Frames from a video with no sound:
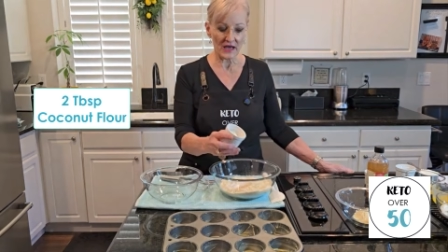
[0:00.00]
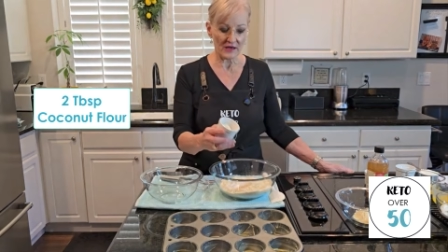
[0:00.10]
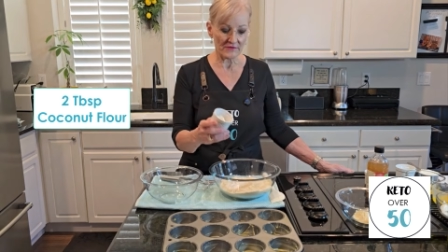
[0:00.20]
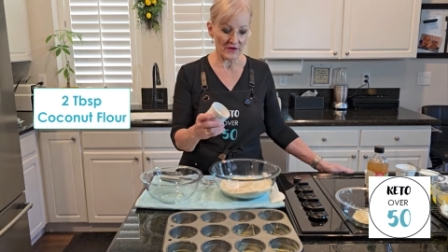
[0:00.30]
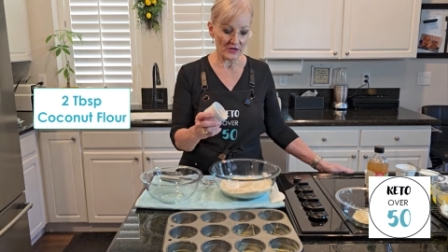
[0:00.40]

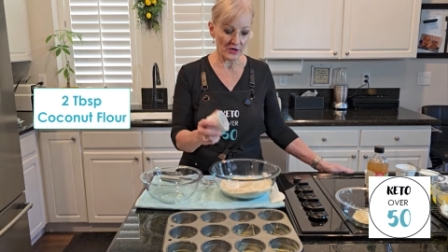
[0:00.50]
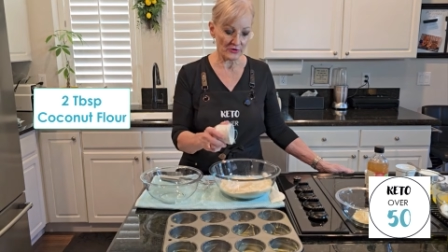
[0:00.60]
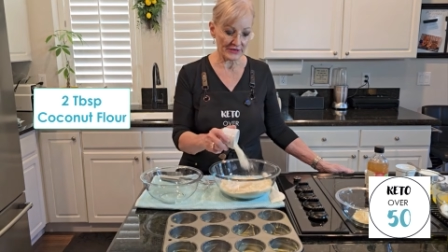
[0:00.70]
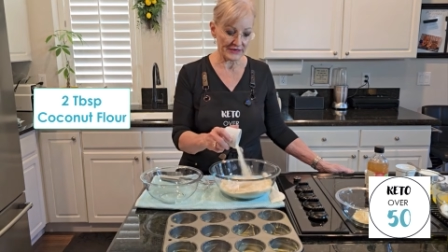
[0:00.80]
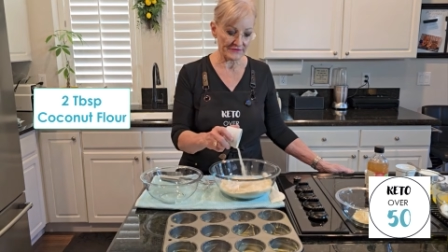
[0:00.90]
of
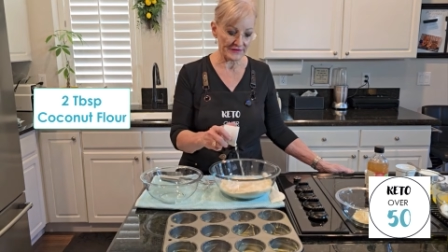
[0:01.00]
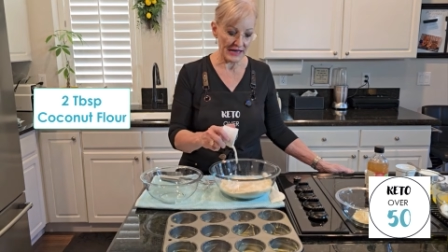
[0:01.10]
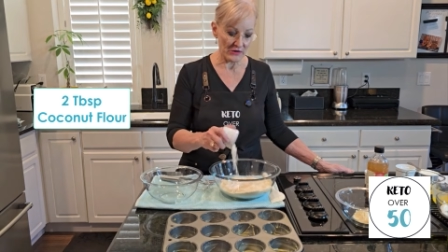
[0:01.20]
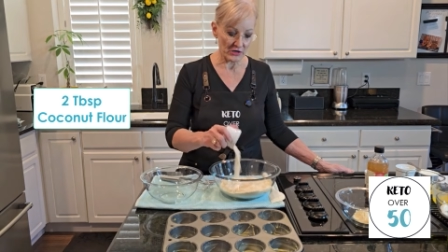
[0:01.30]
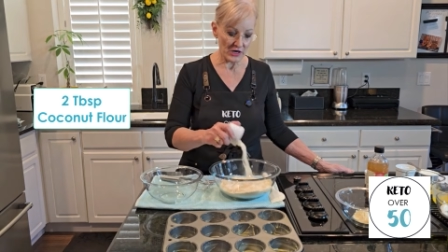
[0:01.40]
coconut
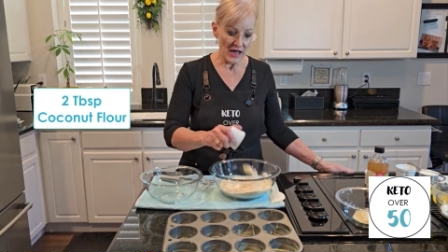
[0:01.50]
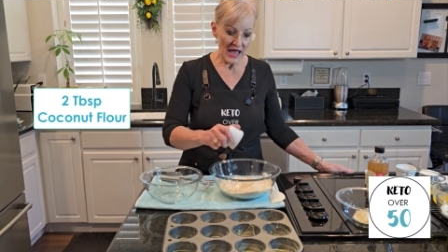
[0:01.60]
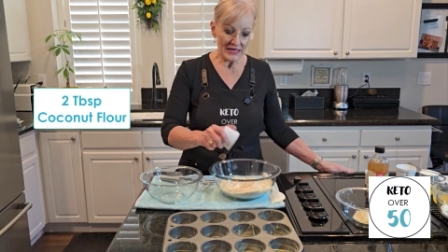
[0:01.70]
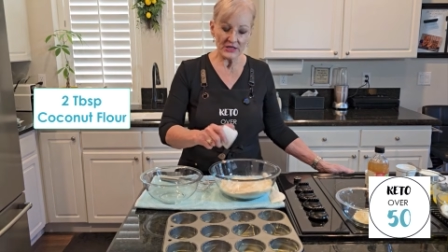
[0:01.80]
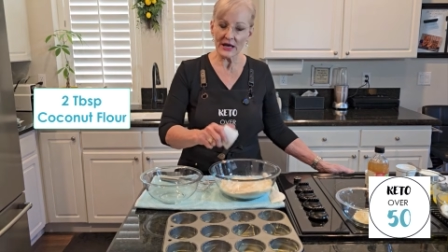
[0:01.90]
flour.
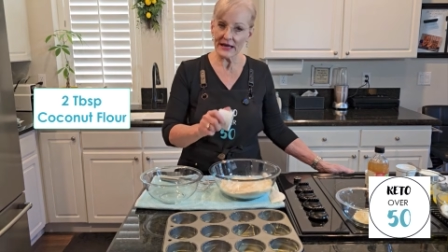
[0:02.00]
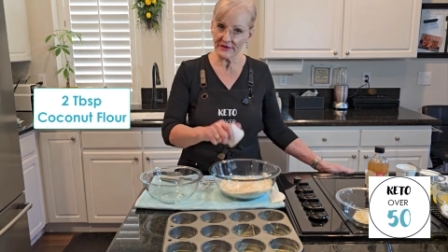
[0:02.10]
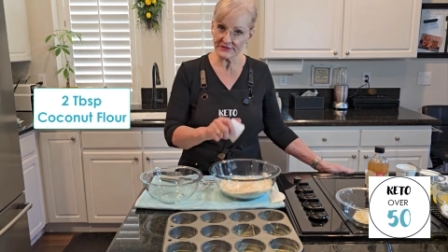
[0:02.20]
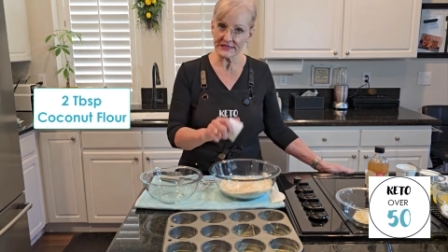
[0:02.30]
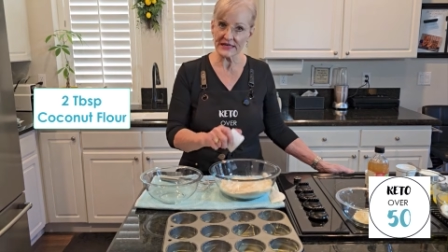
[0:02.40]
You know, I
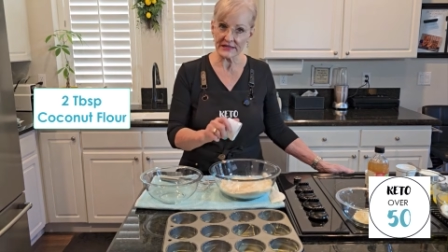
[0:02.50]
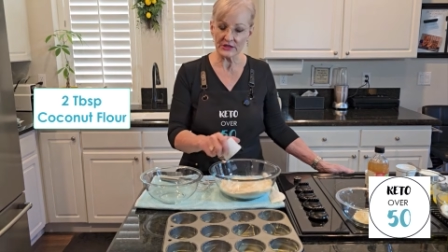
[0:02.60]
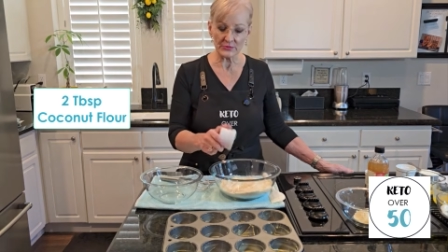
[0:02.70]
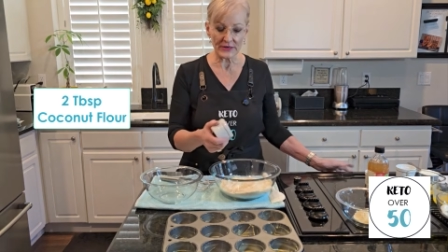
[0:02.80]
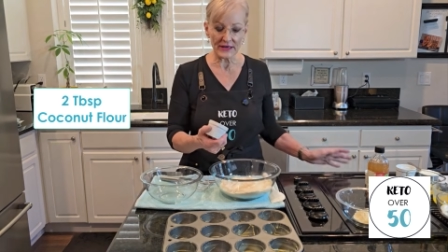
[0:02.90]
have to tell
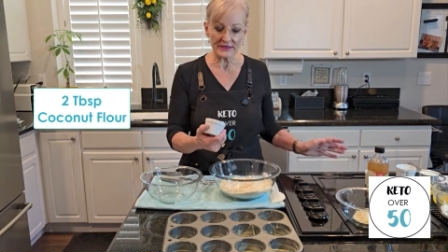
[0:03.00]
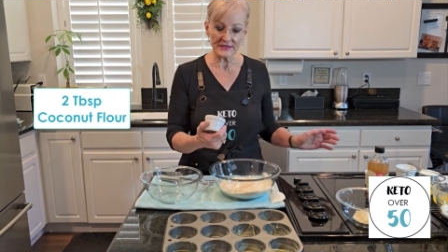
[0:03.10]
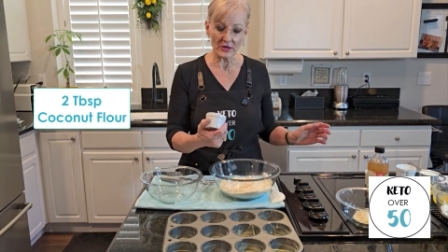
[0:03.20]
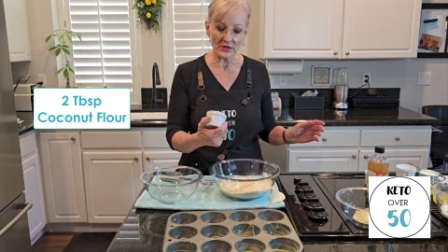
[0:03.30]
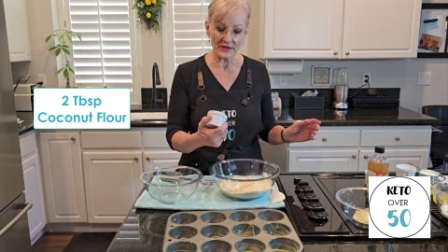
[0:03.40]
you, when I
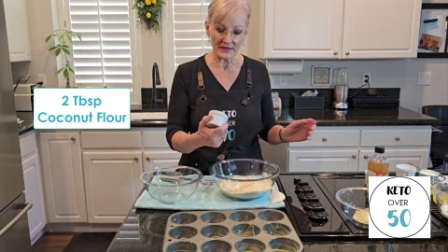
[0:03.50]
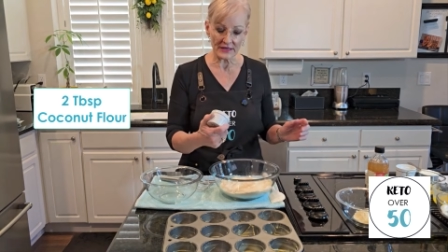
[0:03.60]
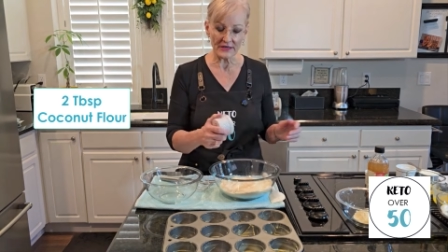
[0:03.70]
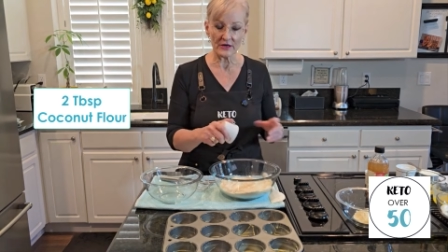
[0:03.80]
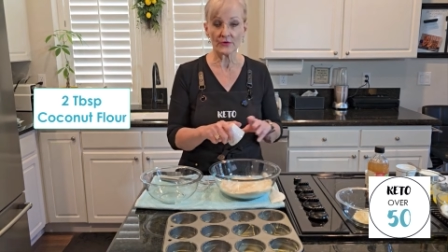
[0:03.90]
started on
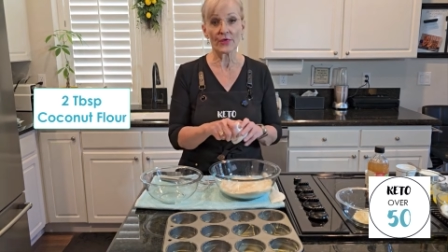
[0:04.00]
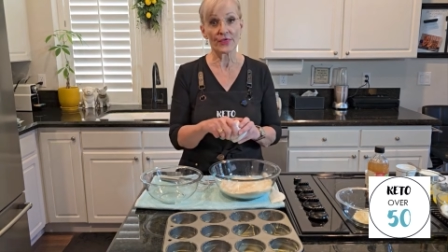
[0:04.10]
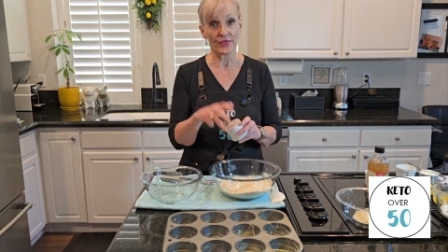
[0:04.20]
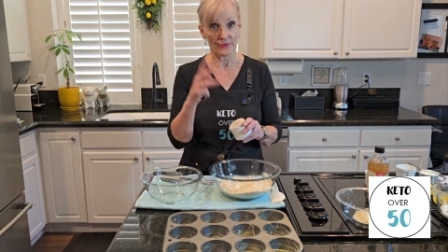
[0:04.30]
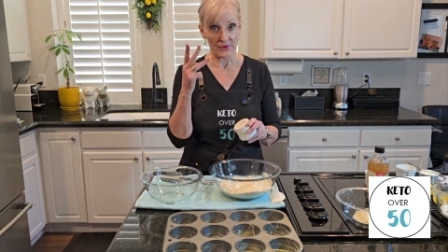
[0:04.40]
keto
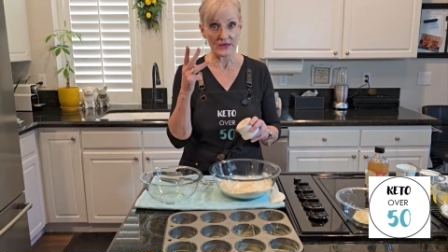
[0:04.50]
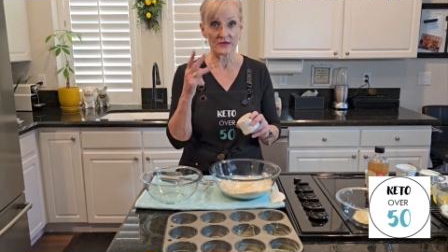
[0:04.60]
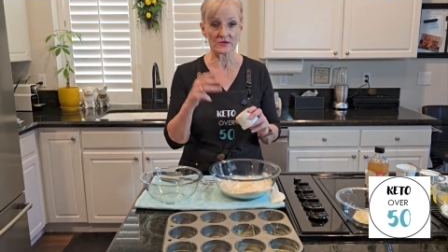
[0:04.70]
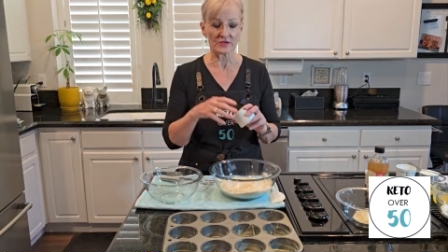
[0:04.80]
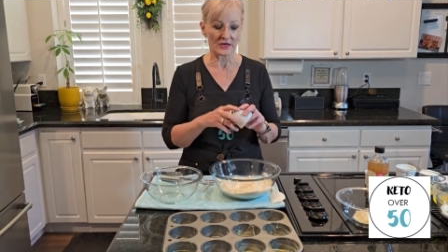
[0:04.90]
3
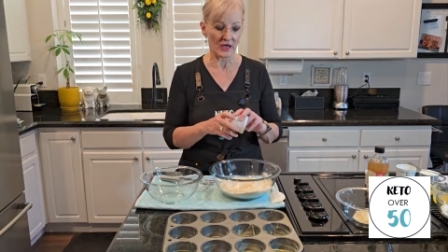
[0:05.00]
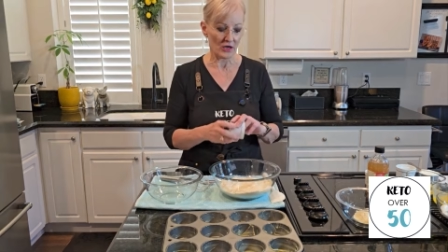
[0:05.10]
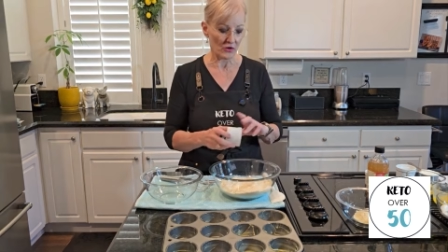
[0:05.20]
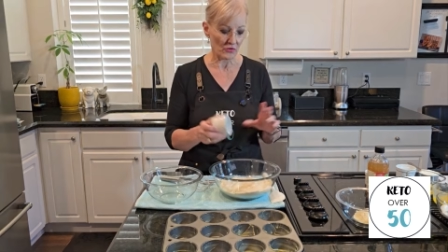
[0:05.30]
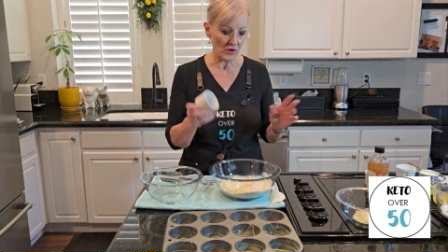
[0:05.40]
years
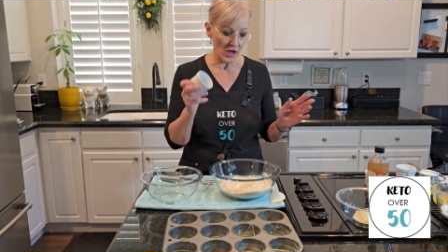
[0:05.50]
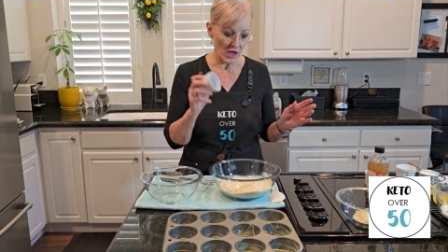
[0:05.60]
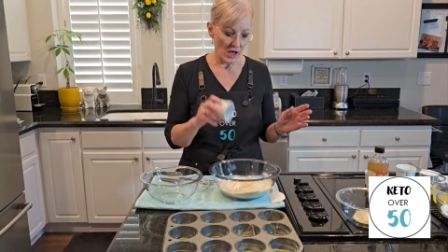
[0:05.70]
ago,